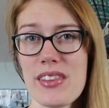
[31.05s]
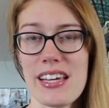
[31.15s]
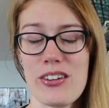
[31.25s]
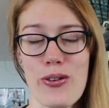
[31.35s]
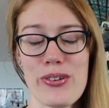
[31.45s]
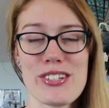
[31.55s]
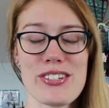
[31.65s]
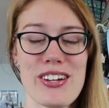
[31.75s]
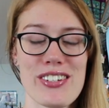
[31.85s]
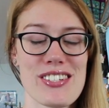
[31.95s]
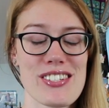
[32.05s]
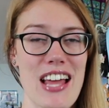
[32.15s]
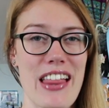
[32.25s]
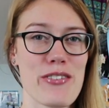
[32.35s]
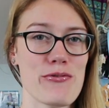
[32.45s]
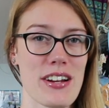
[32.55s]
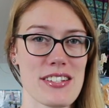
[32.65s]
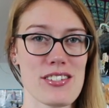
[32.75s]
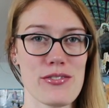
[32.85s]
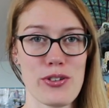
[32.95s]
in order to understand the
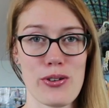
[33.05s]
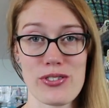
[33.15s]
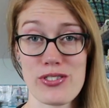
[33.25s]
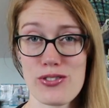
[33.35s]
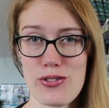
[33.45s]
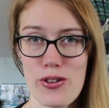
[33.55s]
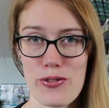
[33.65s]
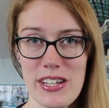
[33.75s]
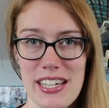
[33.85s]
rest of your story.